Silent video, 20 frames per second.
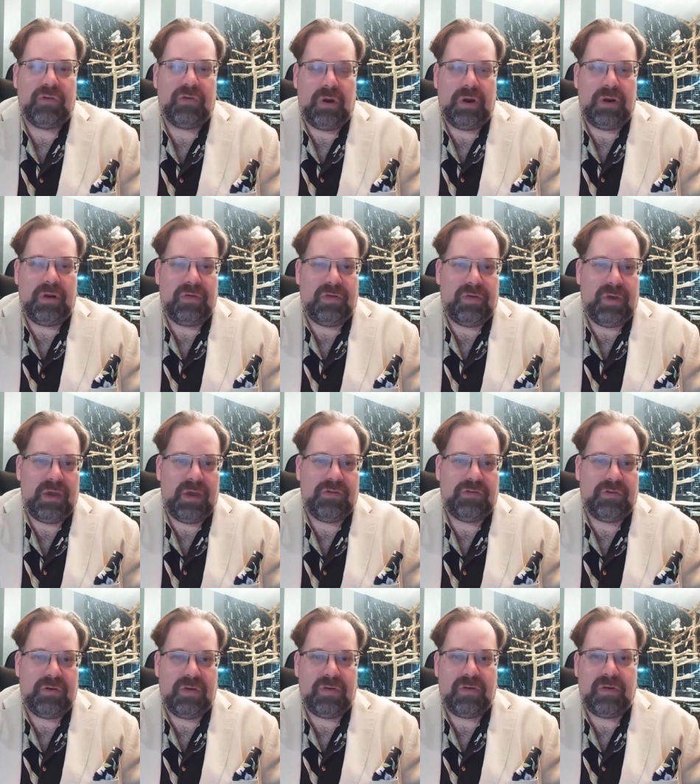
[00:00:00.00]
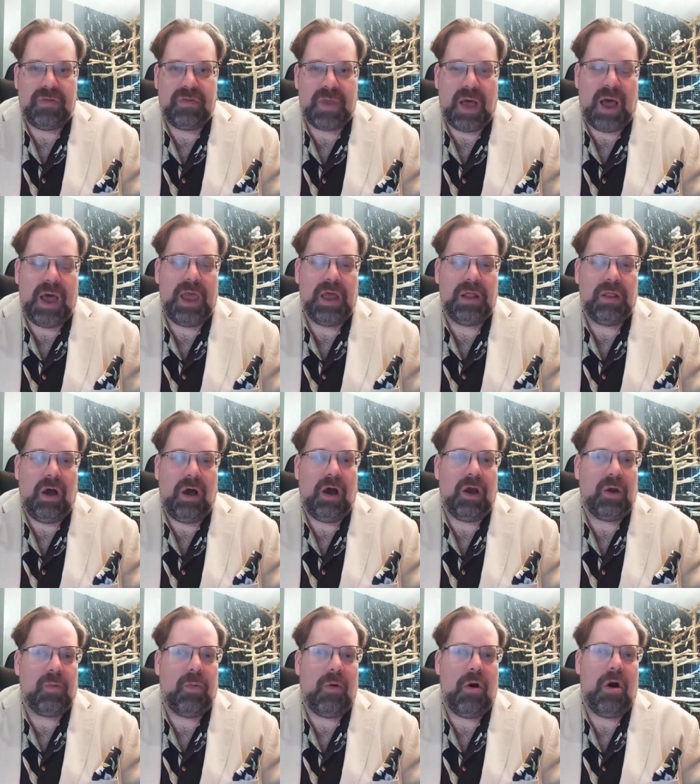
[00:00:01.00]
Organization is a
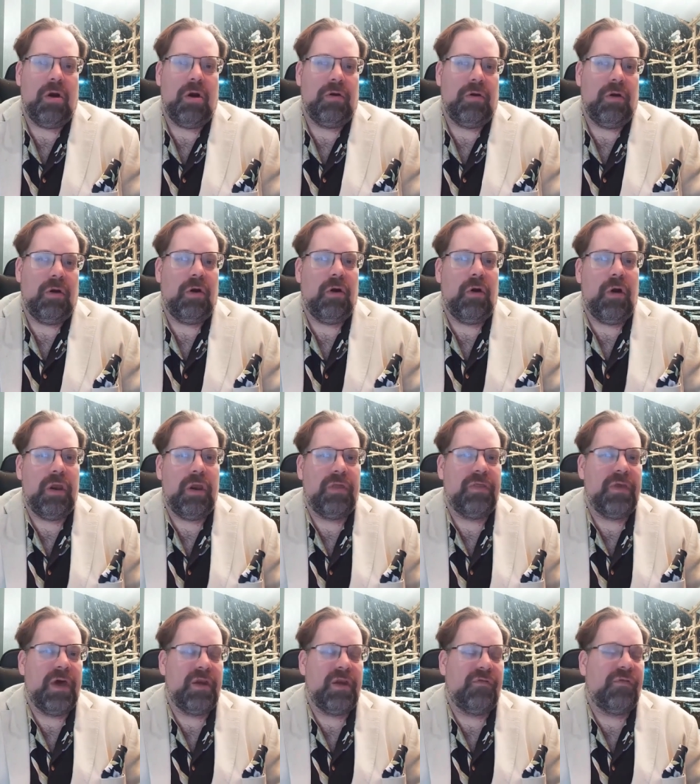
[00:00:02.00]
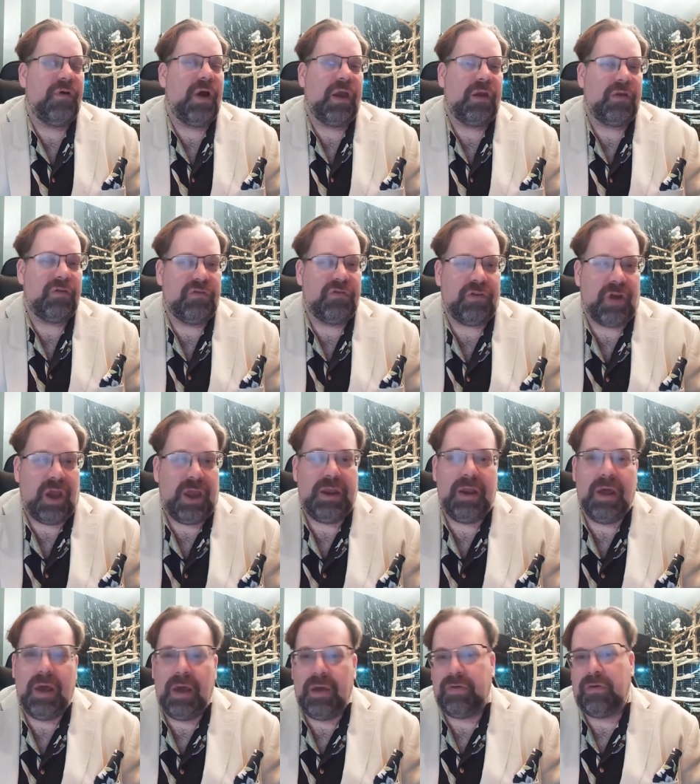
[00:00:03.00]
dialogue partner and identifying
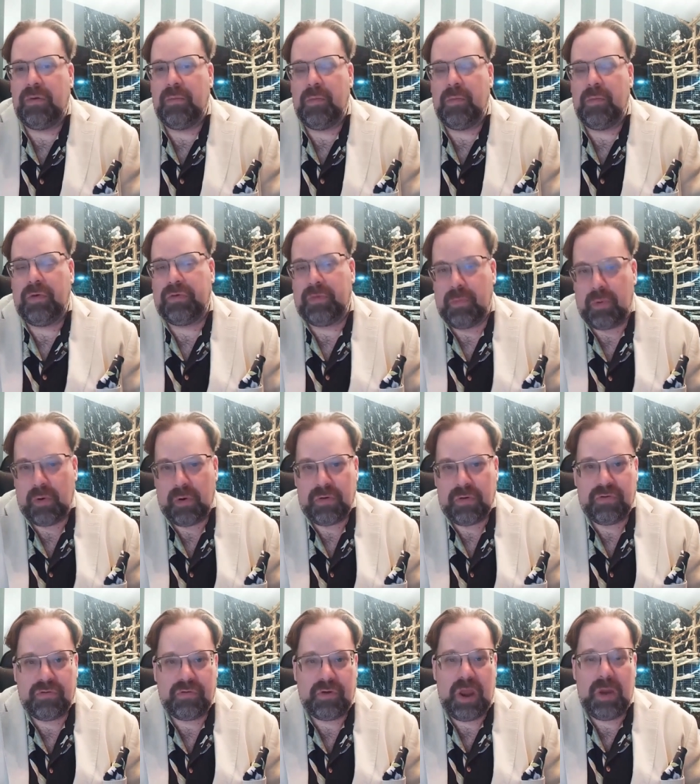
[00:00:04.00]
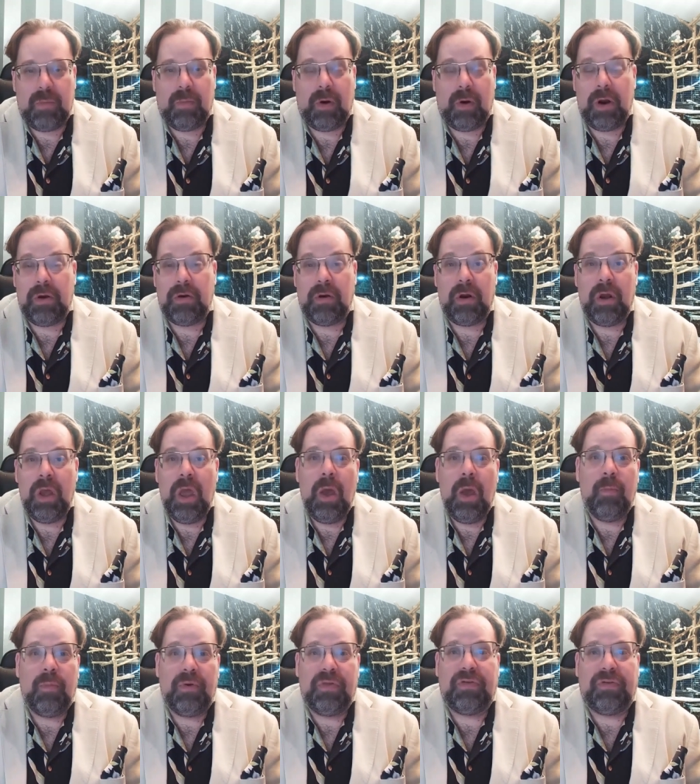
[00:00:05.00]
China as their most important trade partner.
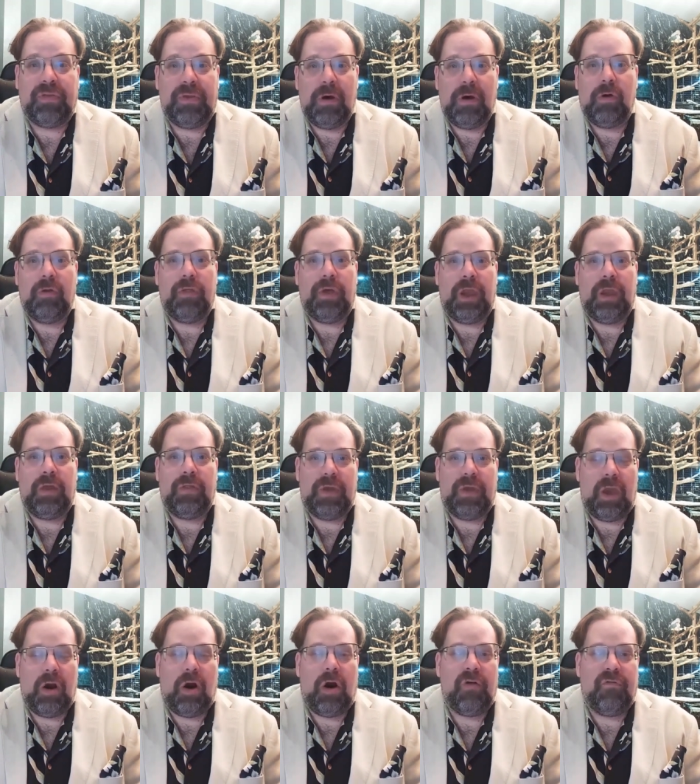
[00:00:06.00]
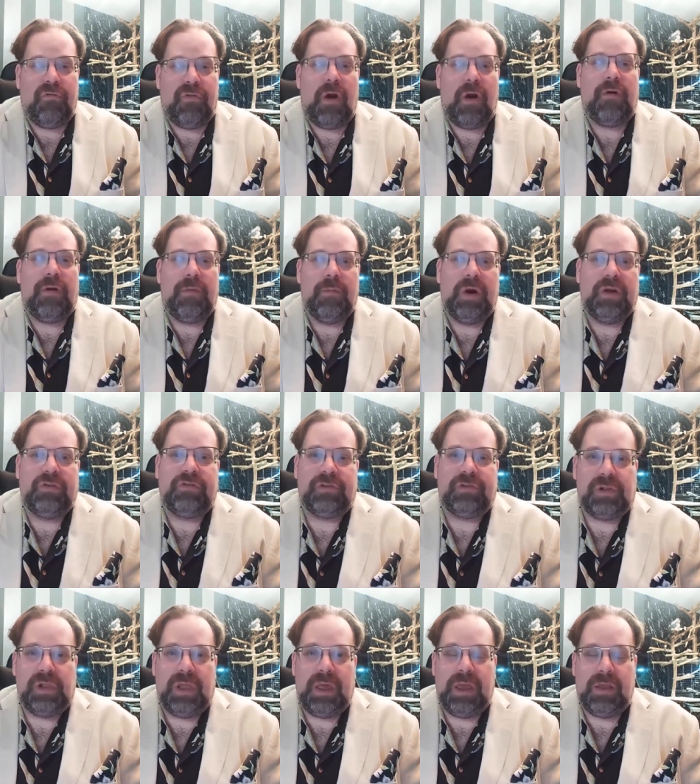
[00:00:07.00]
But still, they they are very much
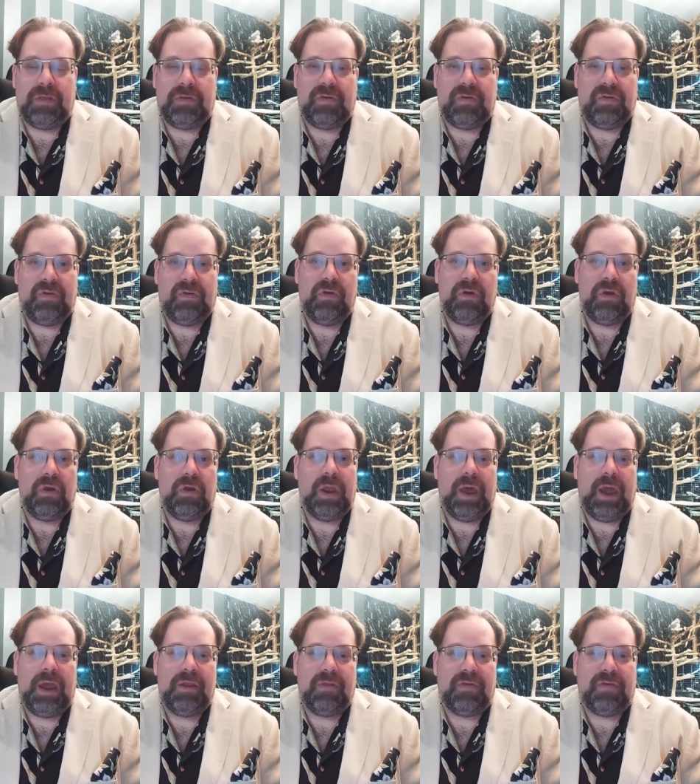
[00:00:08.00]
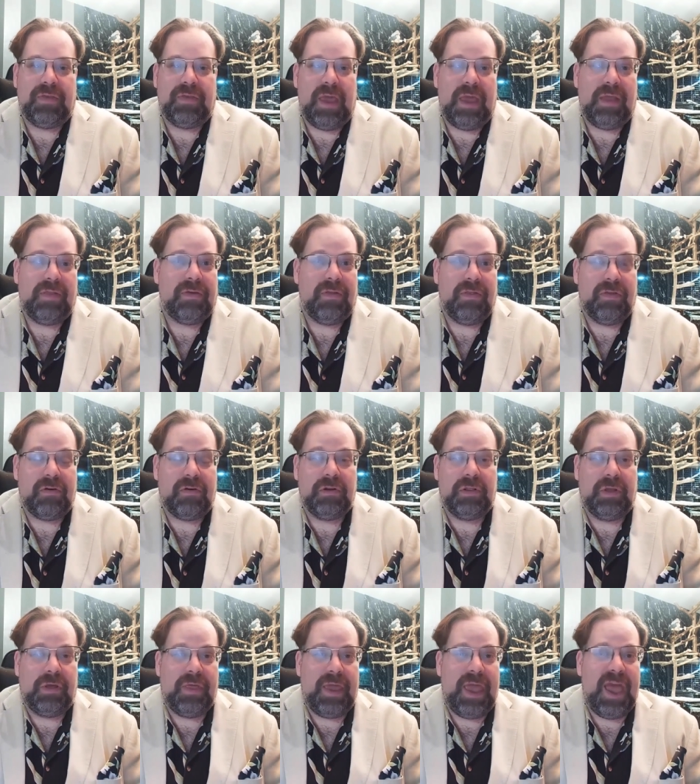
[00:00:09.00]
linked to the United States, and
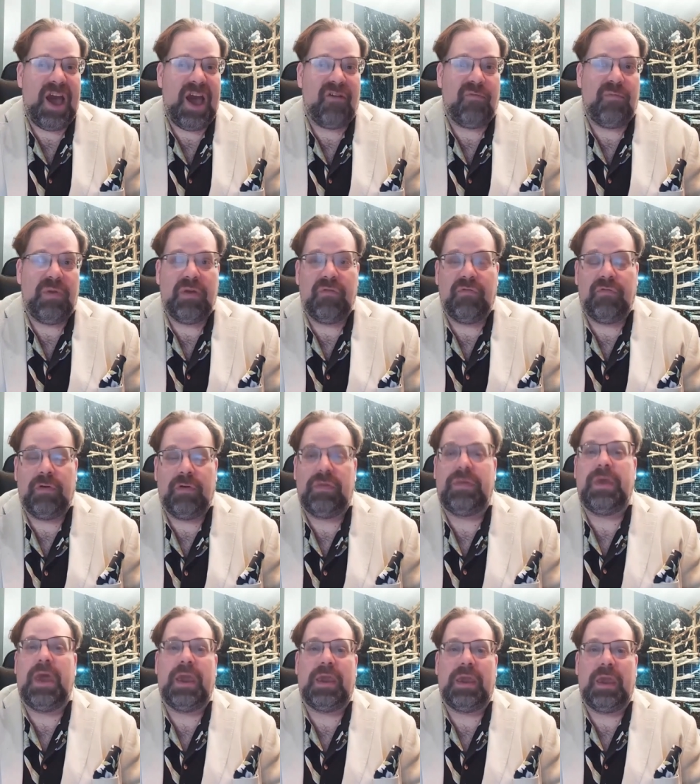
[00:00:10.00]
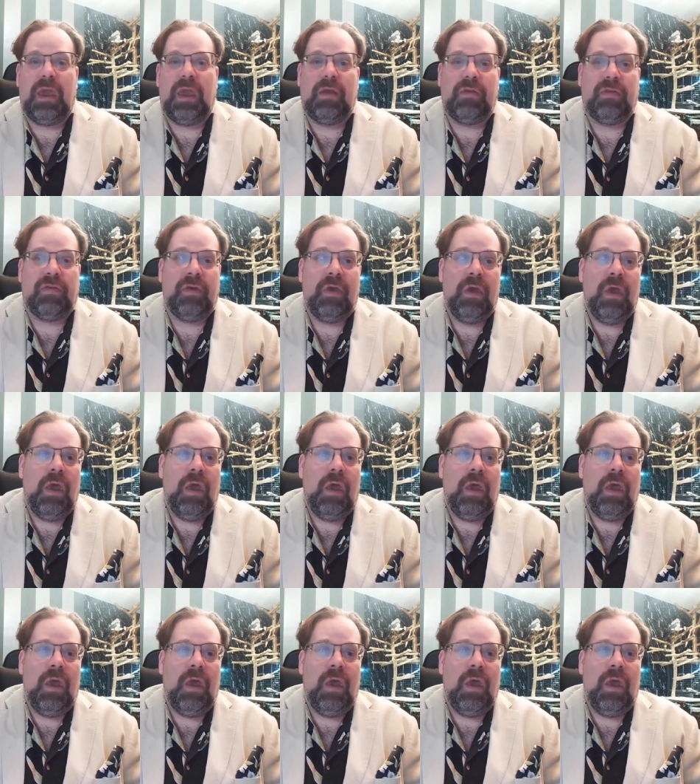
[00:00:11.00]
certainly they have been for decades.